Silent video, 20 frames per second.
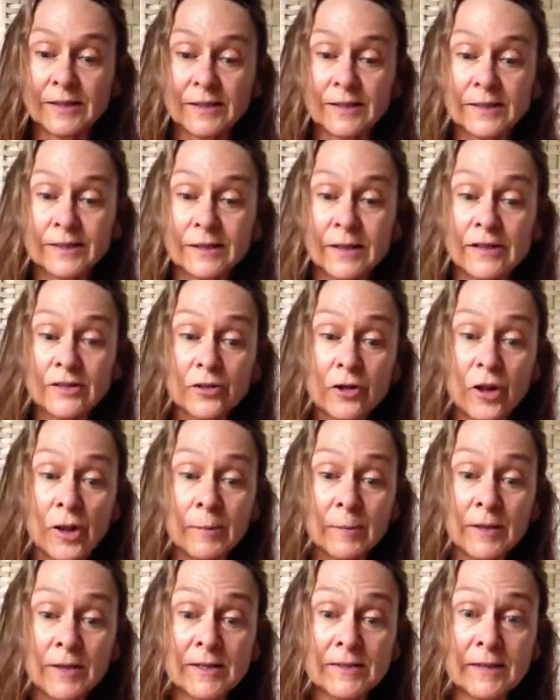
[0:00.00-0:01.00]
So that's all
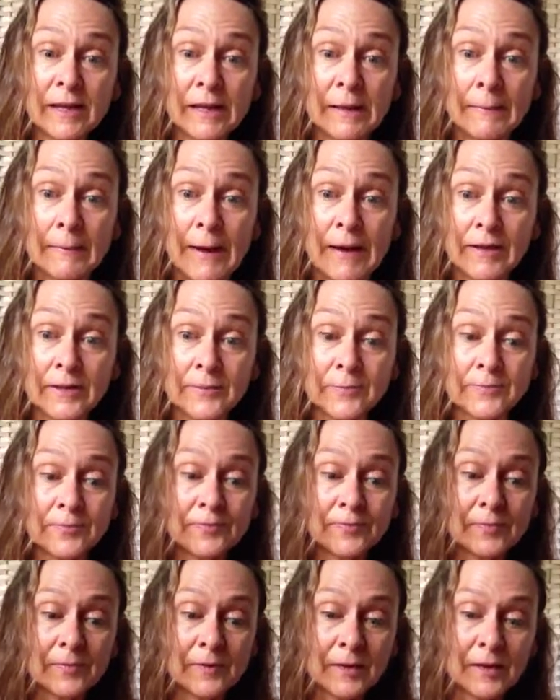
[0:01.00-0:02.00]
I'm going to say about it.
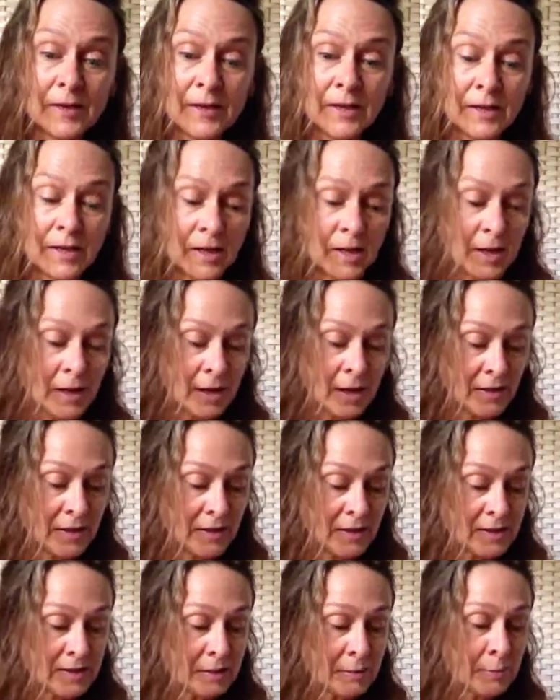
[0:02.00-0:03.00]

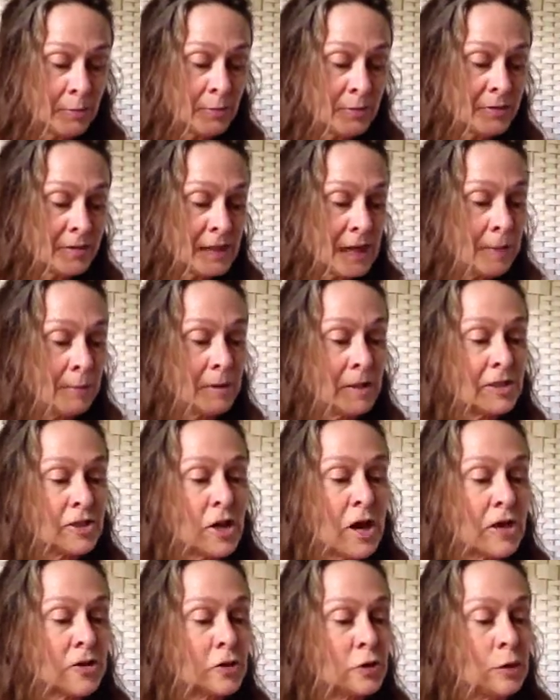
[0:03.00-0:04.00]
The symbols that I'm going to
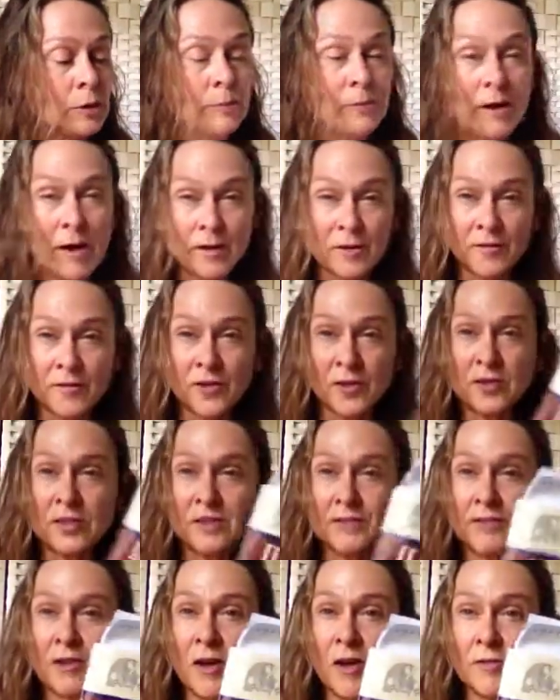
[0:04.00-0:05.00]
talk to you about, first
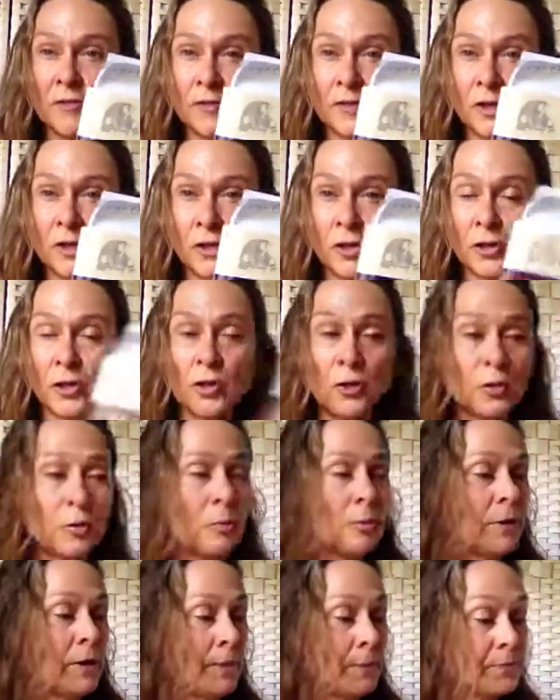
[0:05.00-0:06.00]
of all, the
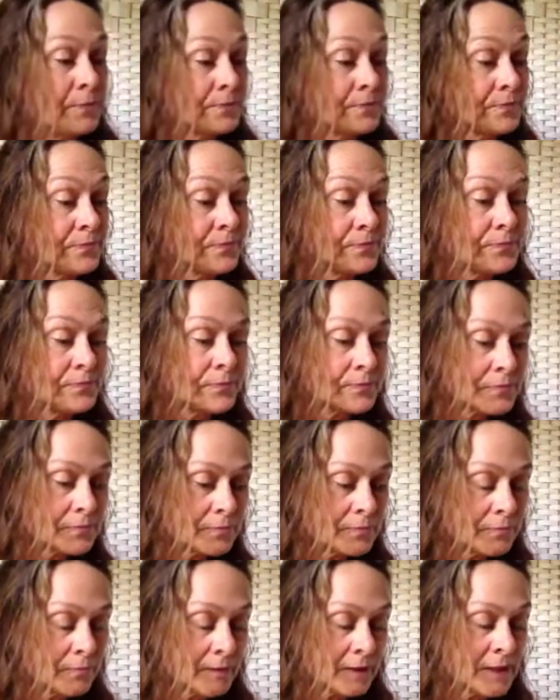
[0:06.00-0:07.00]
cube.
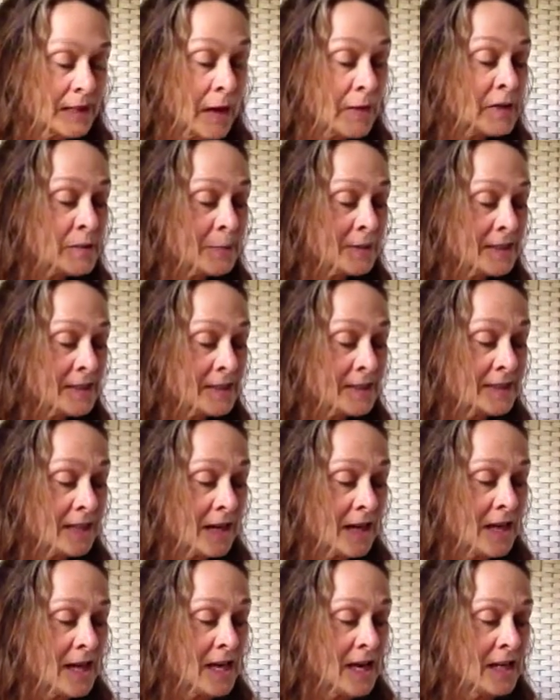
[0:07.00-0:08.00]
Now, it's been
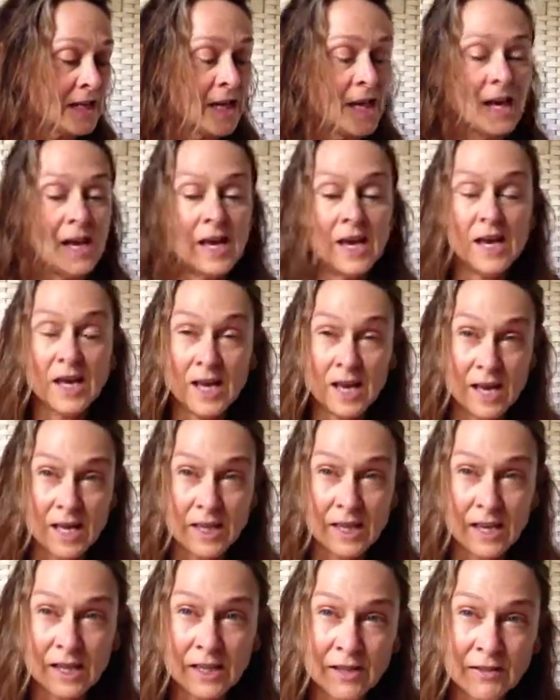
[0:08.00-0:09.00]
said
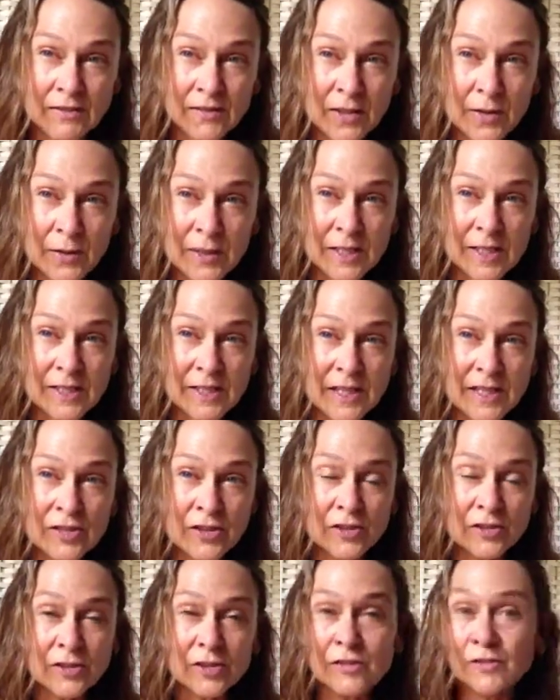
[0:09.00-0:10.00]
that at the very
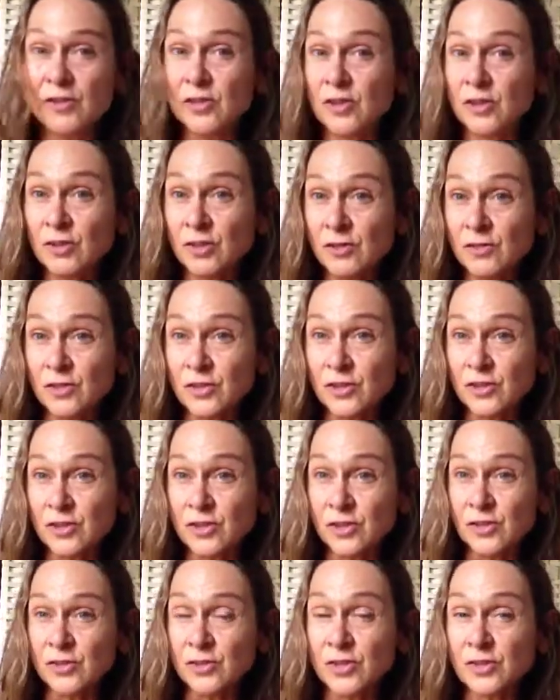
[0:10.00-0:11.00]
center of the universe,
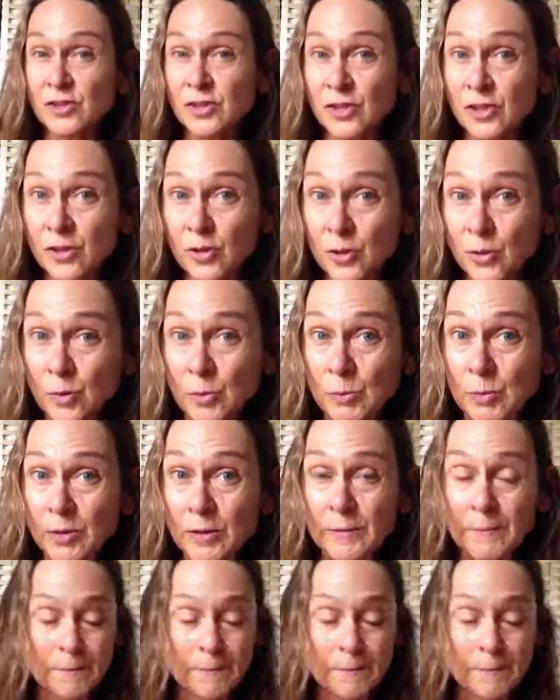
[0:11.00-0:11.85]
there is the cube.